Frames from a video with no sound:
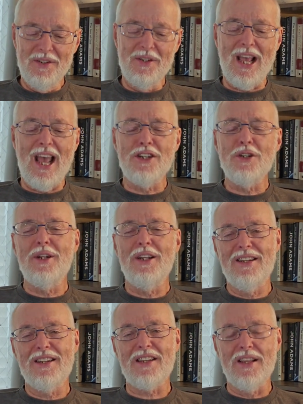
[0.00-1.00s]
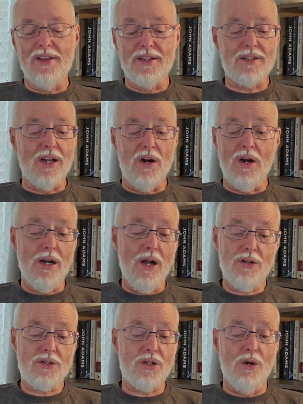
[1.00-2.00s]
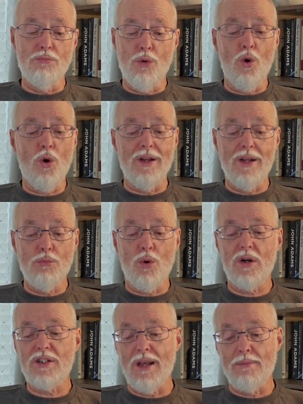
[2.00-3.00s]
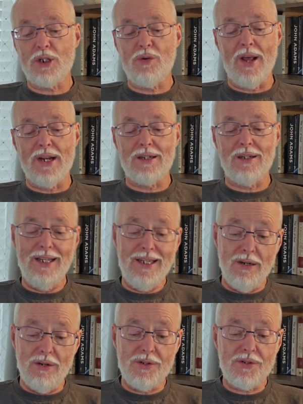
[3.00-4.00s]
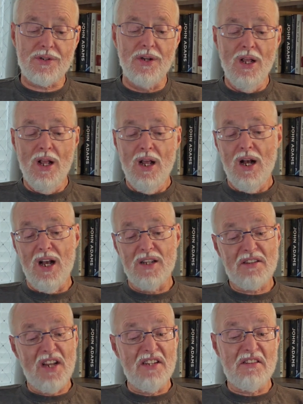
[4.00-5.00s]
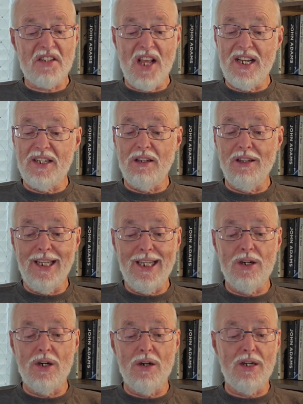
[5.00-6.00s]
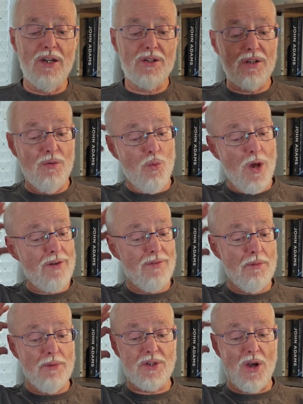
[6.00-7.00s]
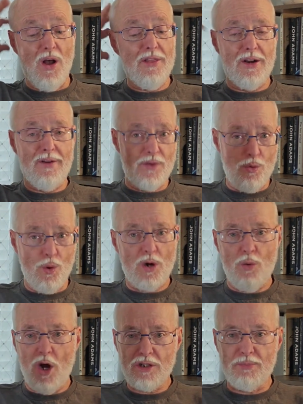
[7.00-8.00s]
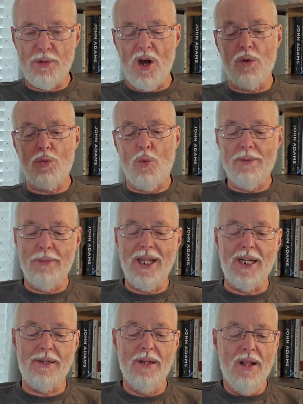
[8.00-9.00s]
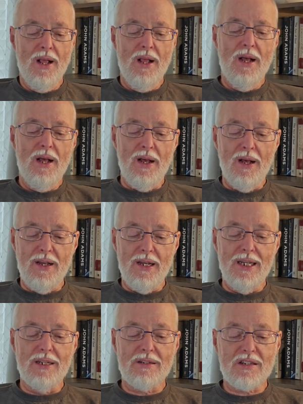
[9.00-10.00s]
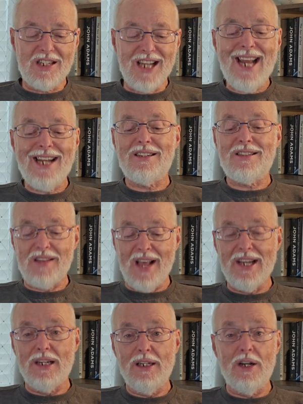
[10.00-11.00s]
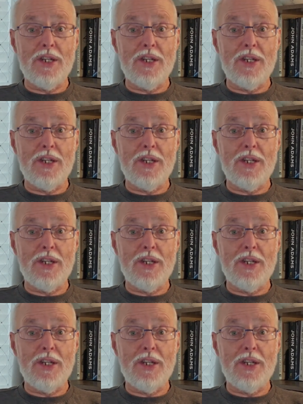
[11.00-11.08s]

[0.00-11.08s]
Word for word: And you need to see this there. And also, more and more Democratic leaders, uh, state Senate leader, here's one of them that's on that if you want to watch beyond one minute uh, is state Senate leader.